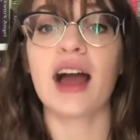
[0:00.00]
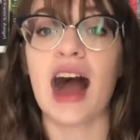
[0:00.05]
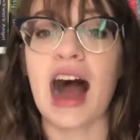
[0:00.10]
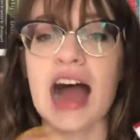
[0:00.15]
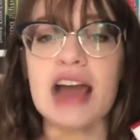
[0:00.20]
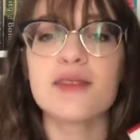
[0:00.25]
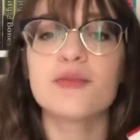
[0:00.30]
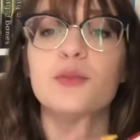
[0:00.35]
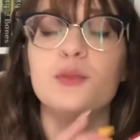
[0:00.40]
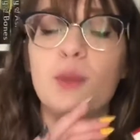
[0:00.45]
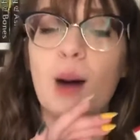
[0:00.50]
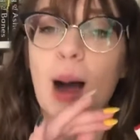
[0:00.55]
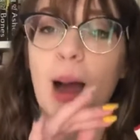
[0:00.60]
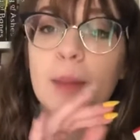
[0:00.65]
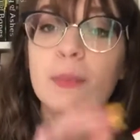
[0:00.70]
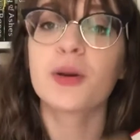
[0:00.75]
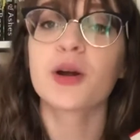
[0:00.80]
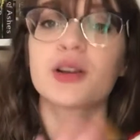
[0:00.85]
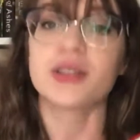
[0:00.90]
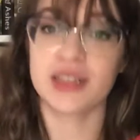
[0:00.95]
I, I
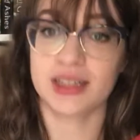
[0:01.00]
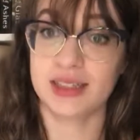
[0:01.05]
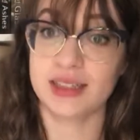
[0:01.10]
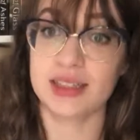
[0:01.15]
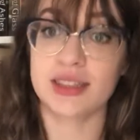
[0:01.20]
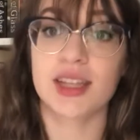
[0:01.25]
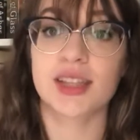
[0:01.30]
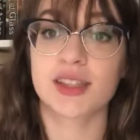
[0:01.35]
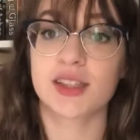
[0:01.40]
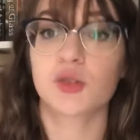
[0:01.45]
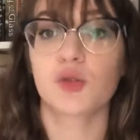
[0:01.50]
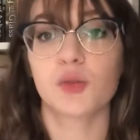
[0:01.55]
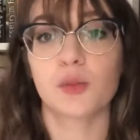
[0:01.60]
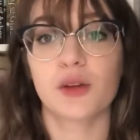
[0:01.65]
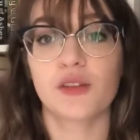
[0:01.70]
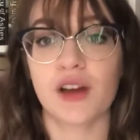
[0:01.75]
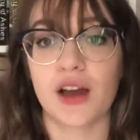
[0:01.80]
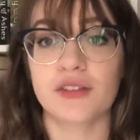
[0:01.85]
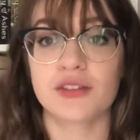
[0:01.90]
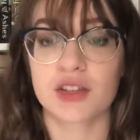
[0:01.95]
predicted that this would be
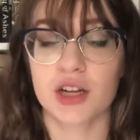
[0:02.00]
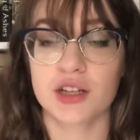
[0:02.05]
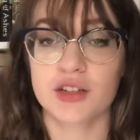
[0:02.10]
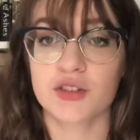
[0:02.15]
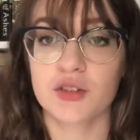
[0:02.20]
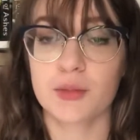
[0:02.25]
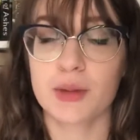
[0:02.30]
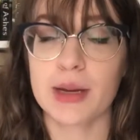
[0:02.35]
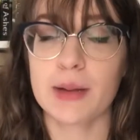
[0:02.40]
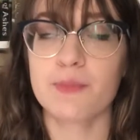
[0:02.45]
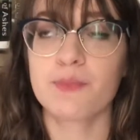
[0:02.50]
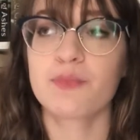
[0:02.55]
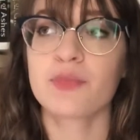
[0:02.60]
five stars for me,